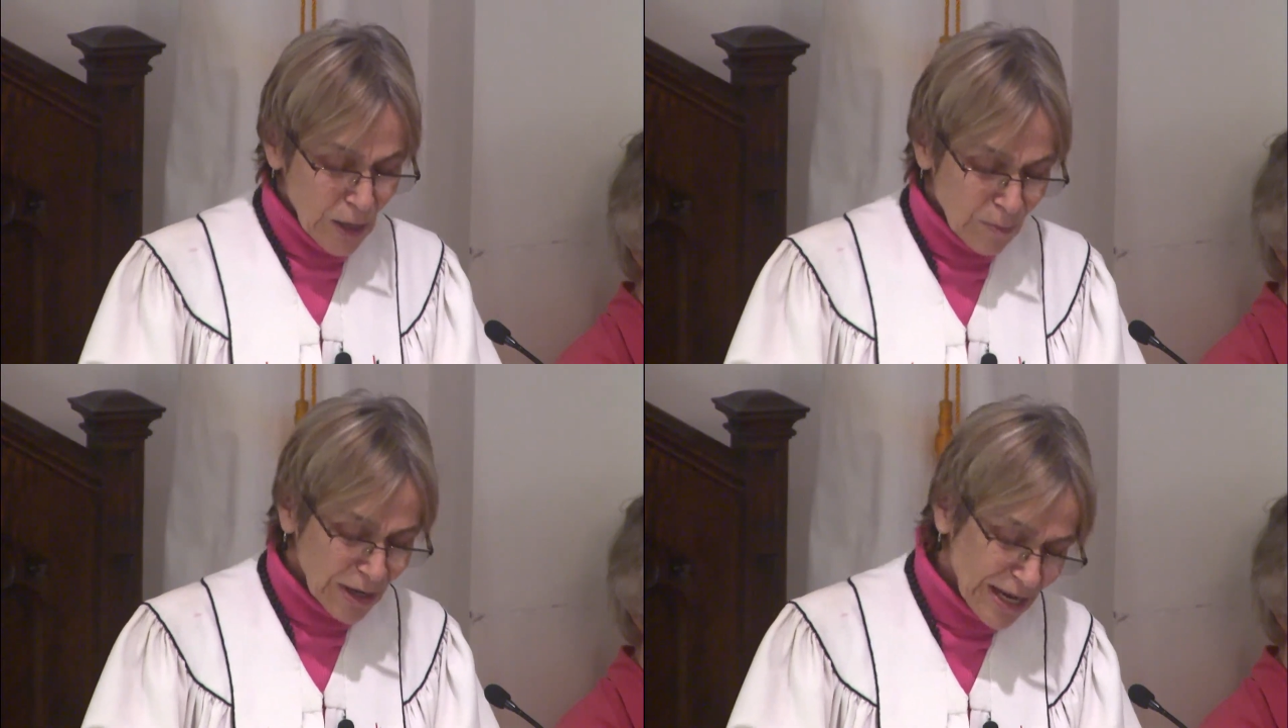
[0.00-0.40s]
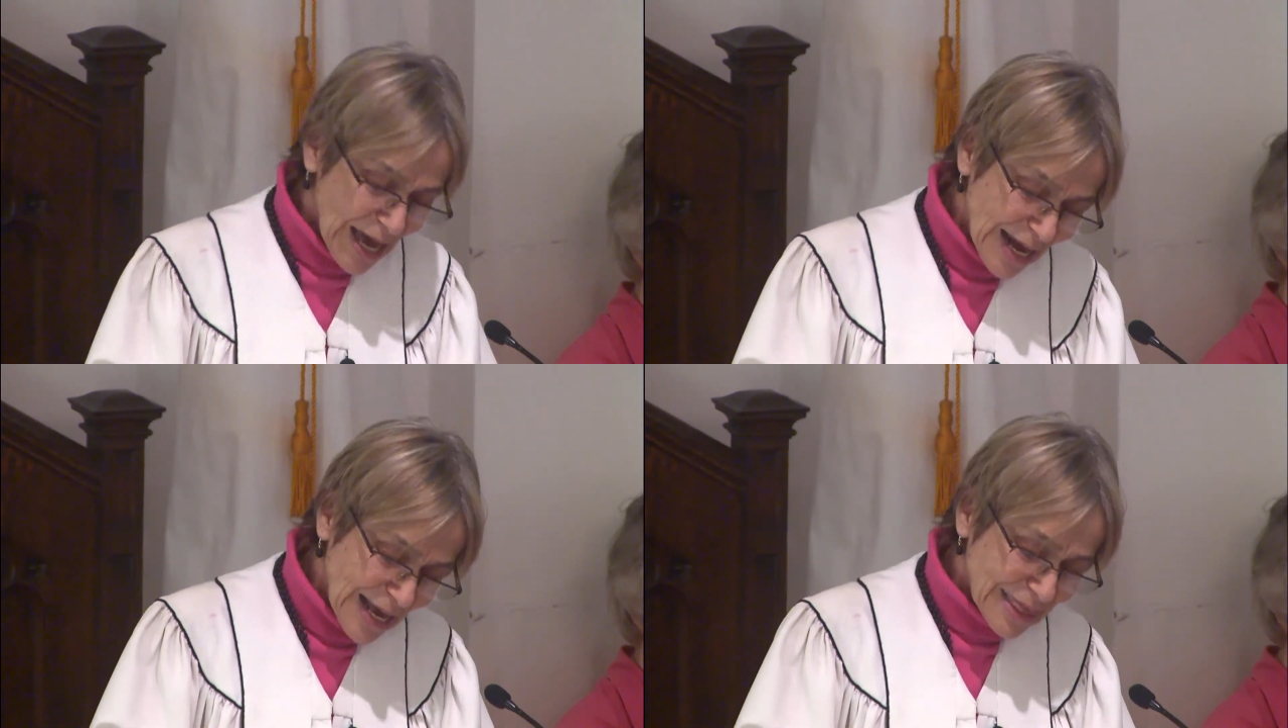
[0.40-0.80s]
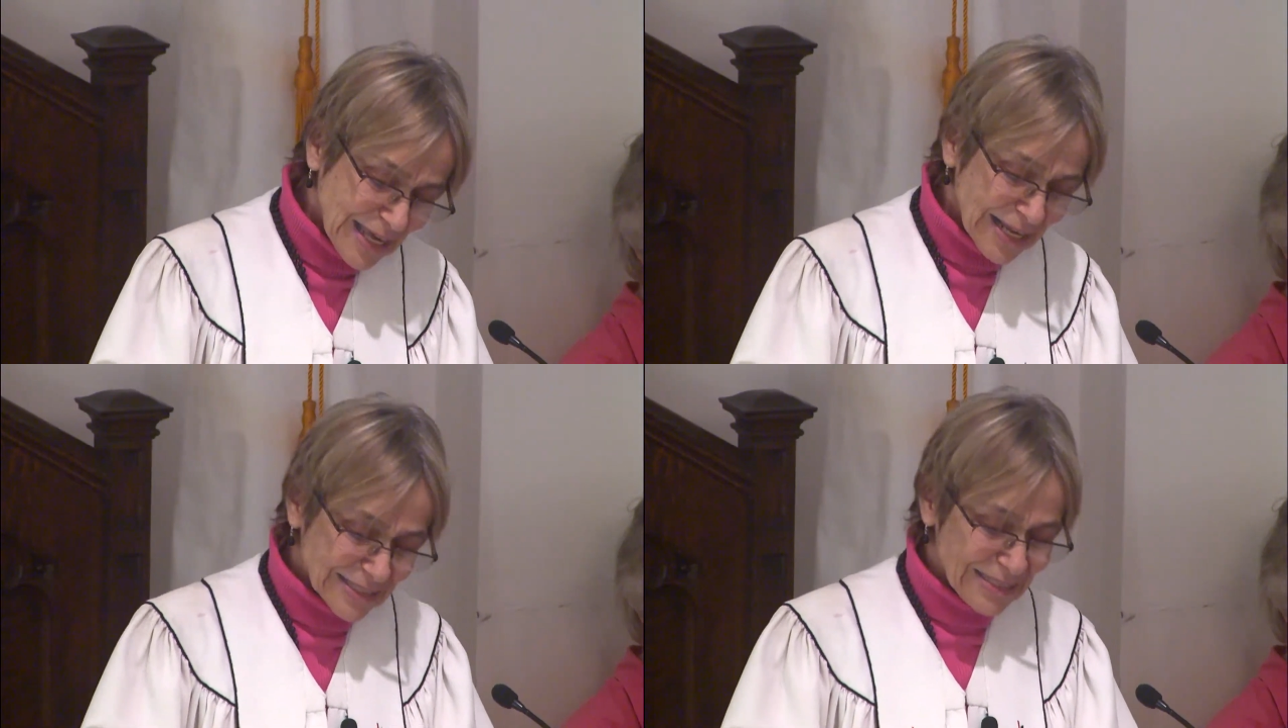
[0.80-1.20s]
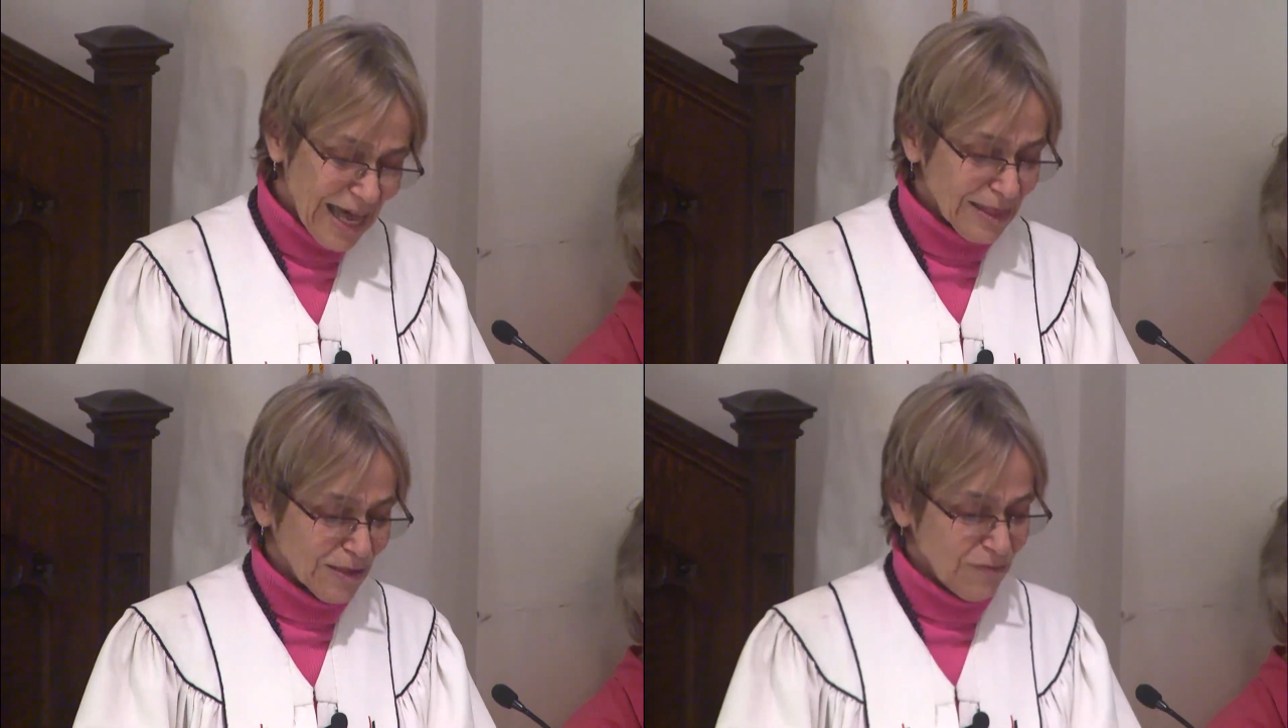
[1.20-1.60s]
But yet, I think it's
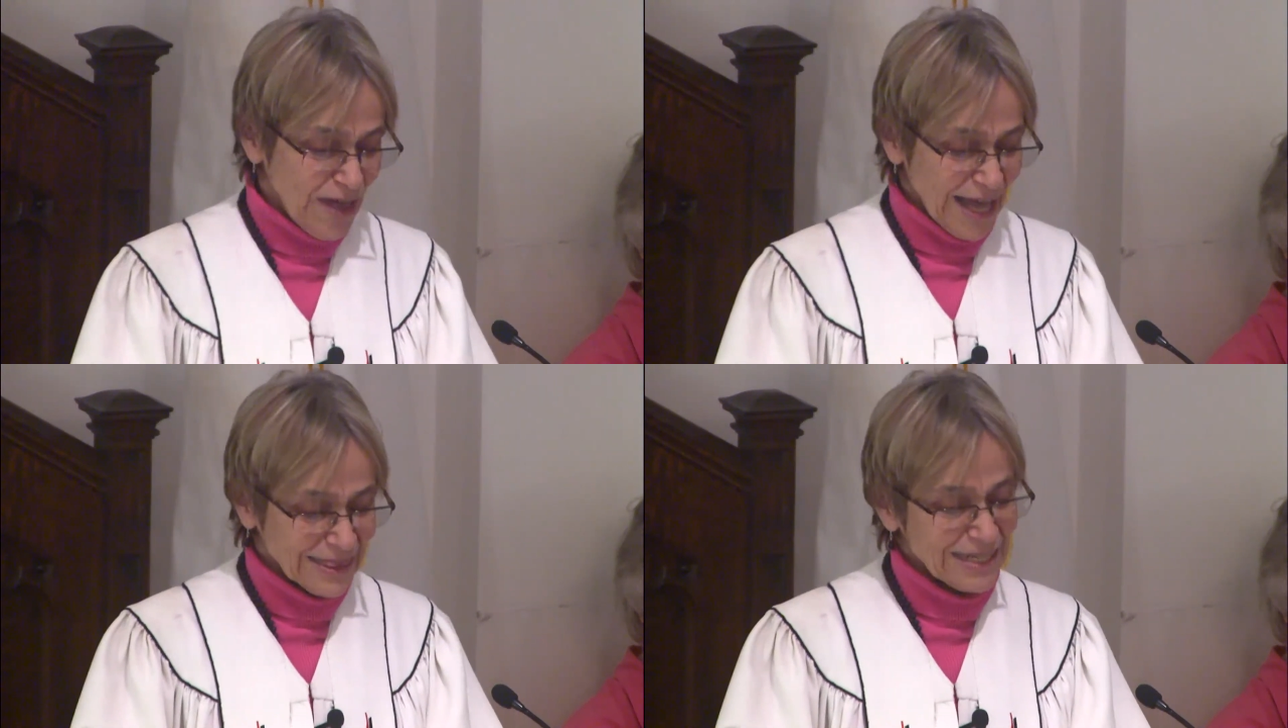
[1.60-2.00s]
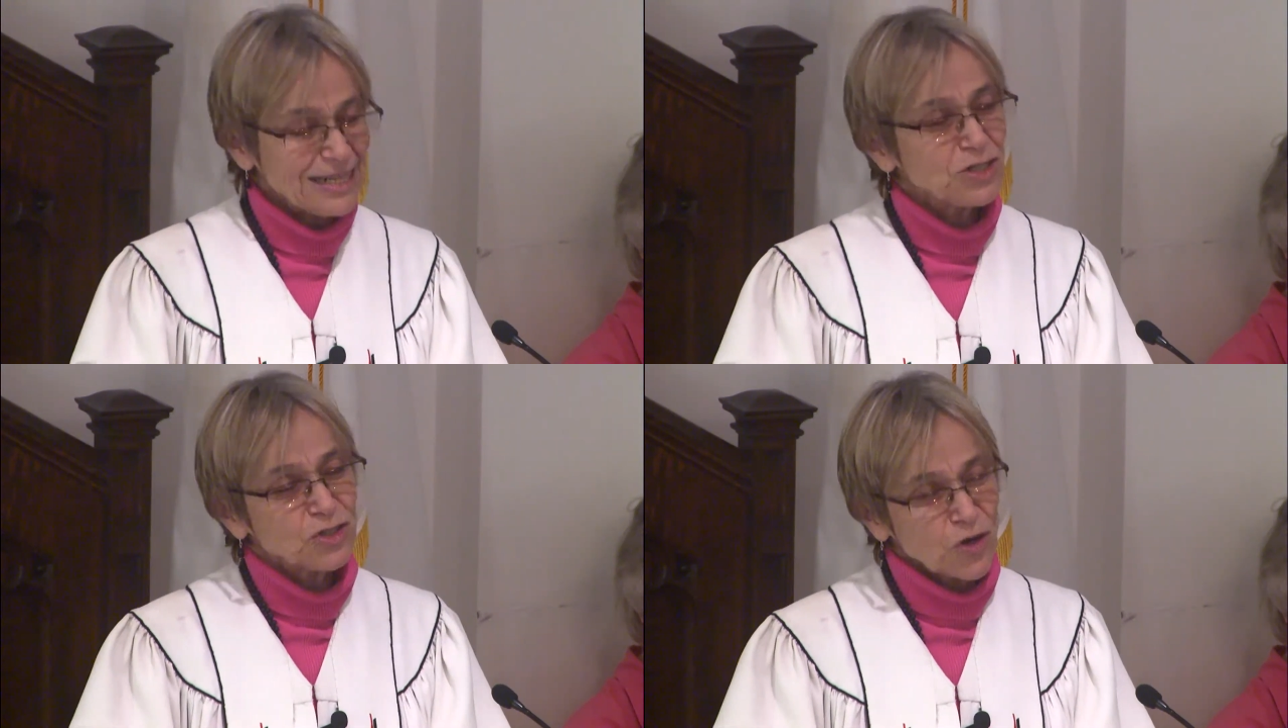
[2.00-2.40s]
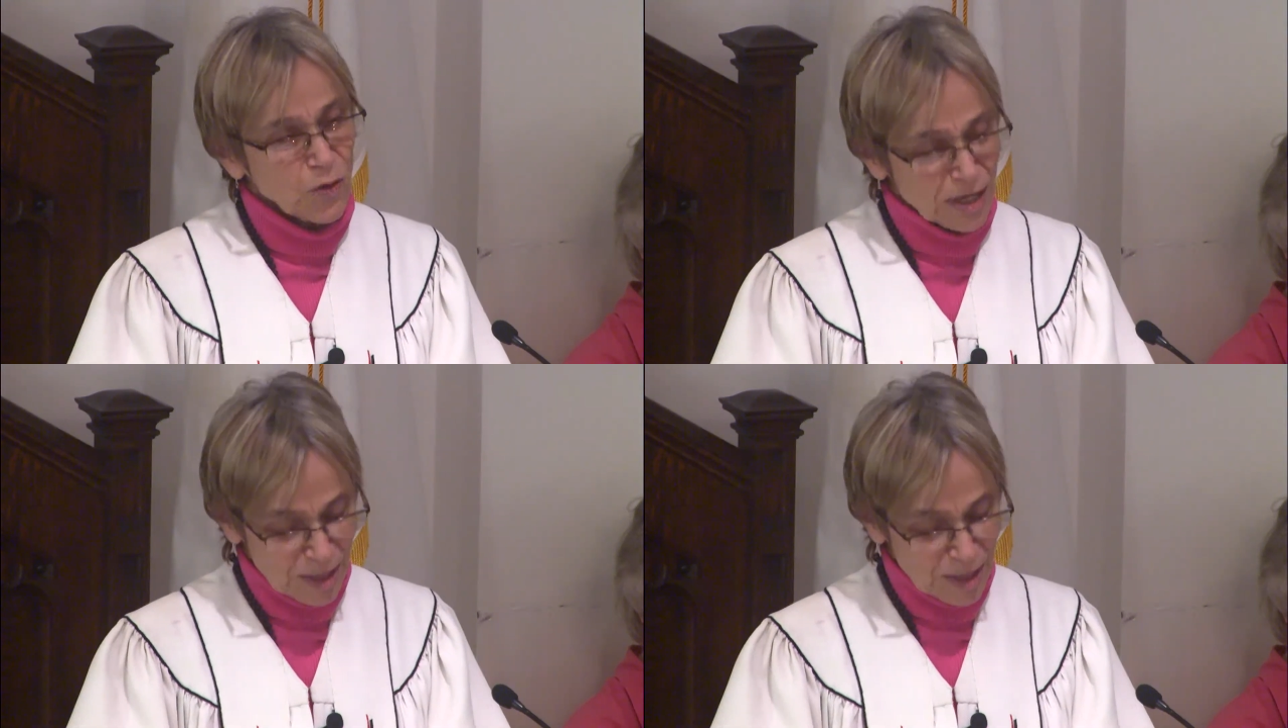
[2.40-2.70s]
not the fact that he's showing